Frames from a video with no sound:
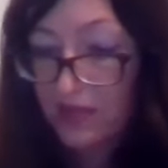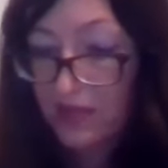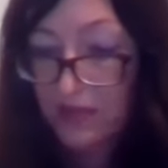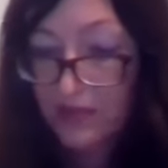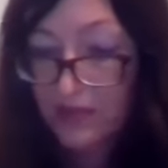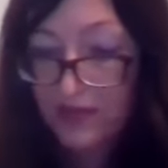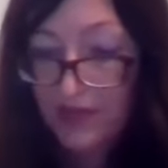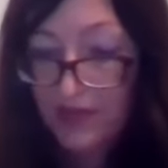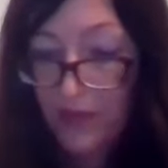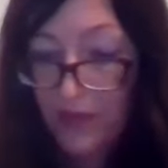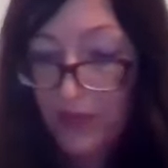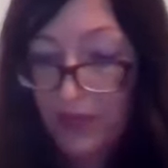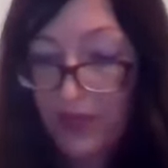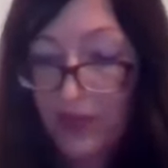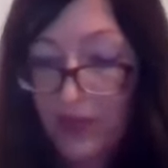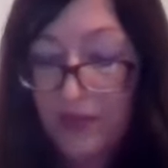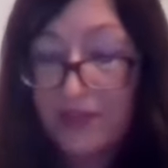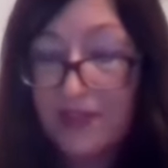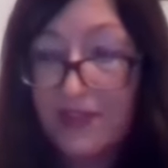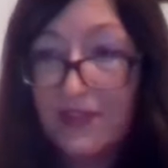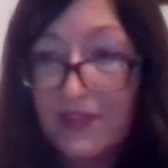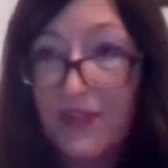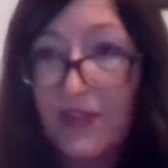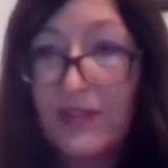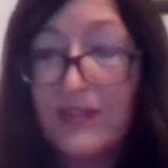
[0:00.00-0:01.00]
so when I
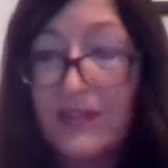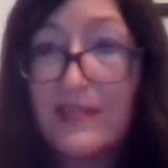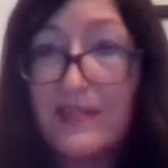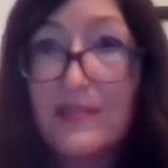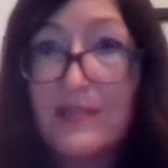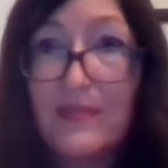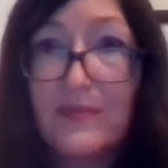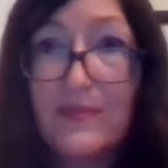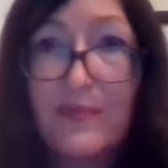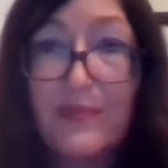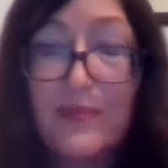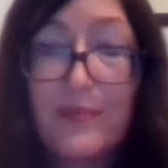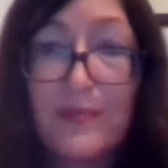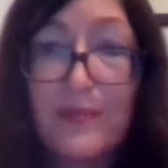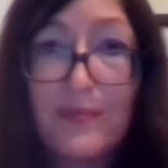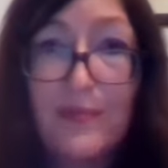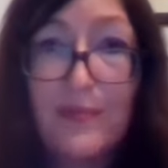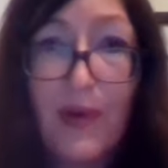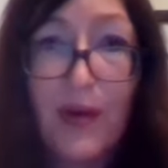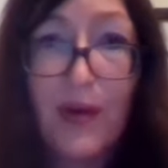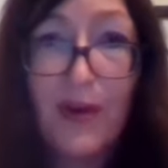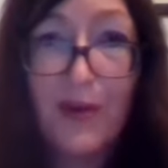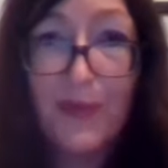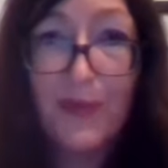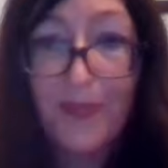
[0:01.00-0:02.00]
was doing this a
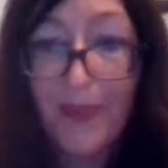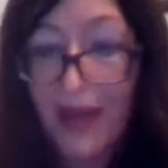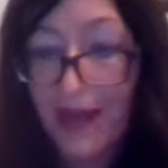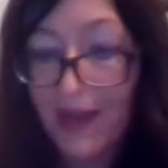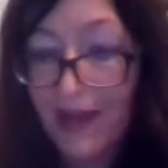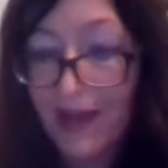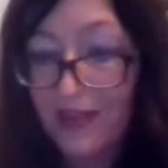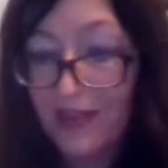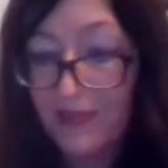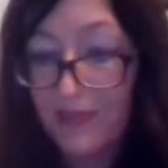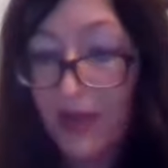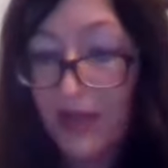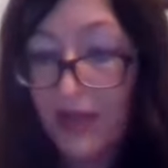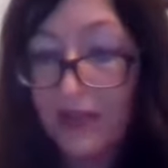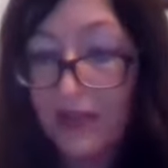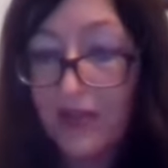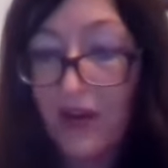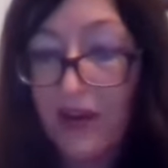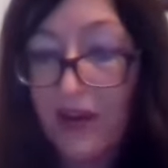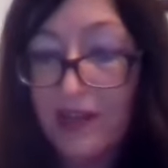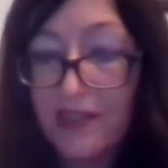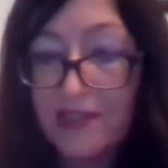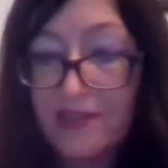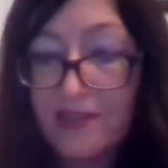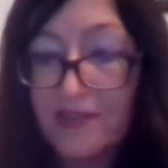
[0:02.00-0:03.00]
while back, my
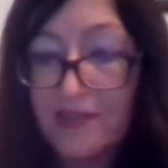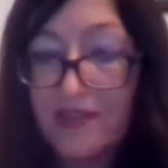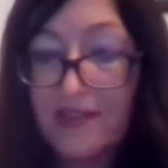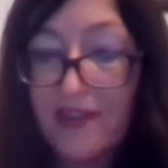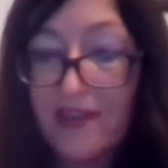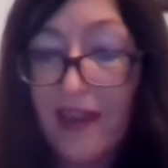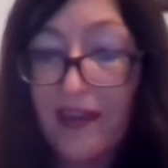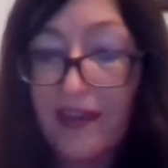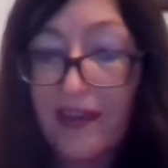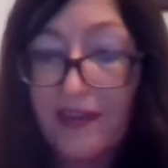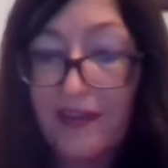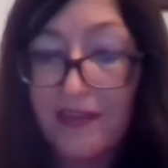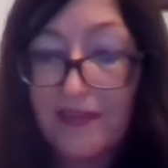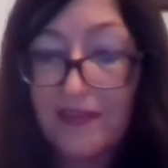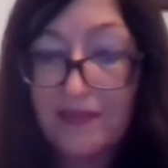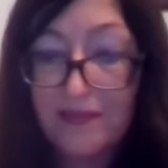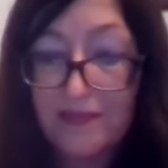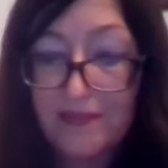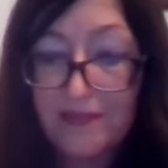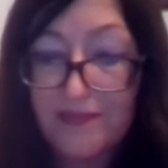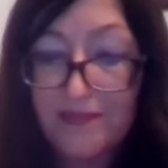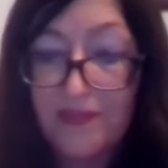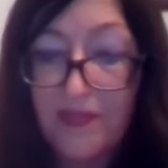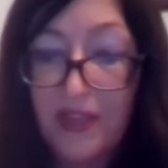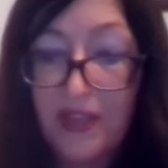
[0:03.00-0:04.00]
guides were saying,
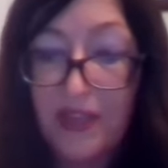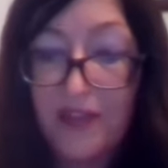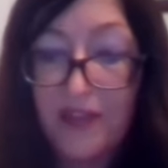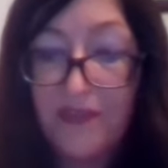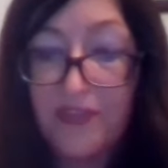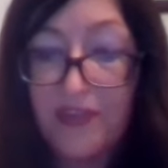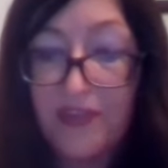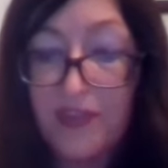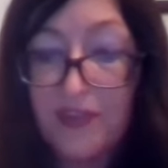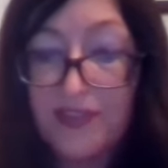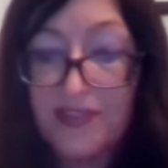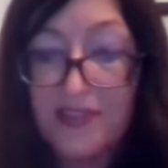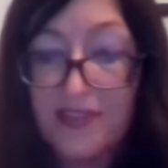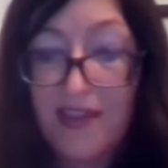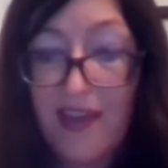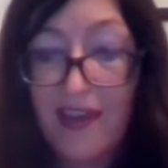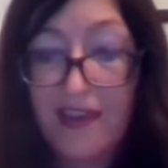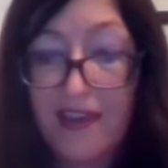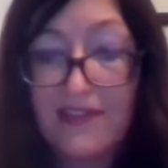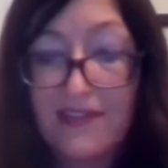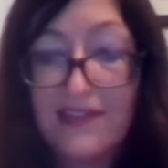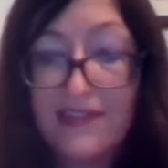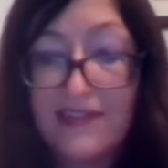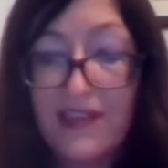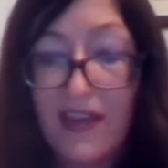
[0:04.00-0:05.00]
if you
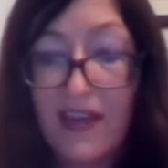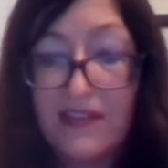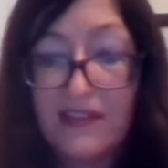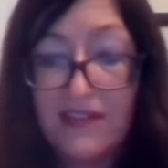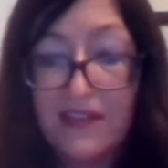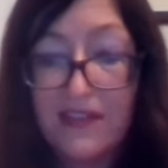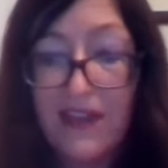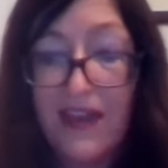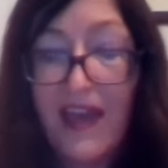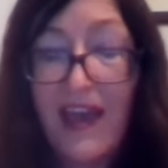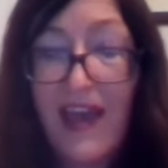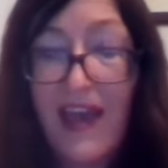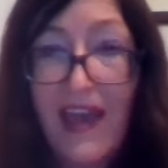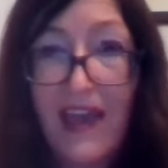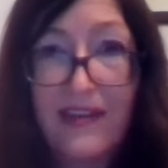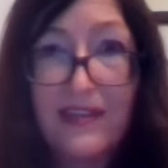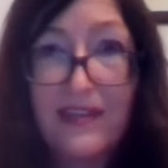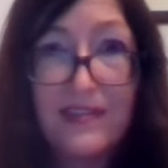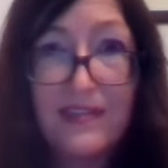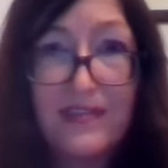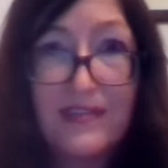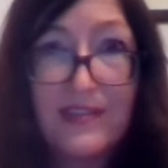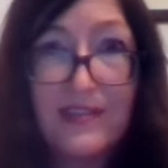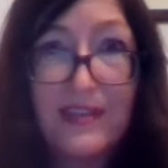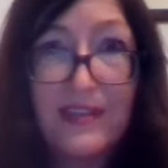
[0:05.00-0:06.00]
say cellular
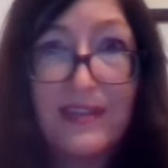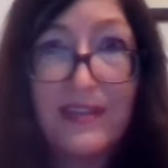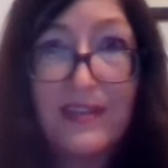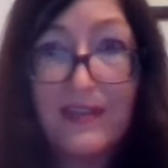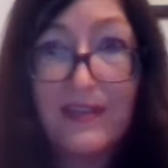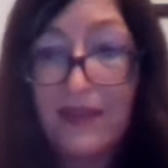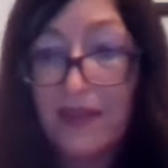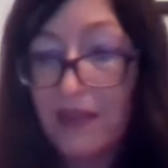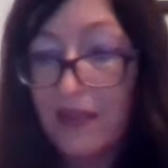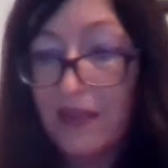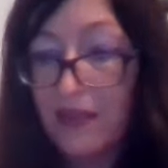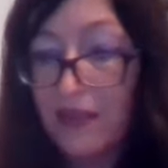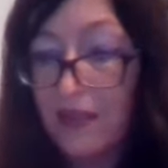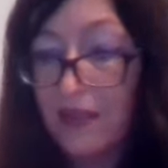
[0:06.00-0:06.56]
energy,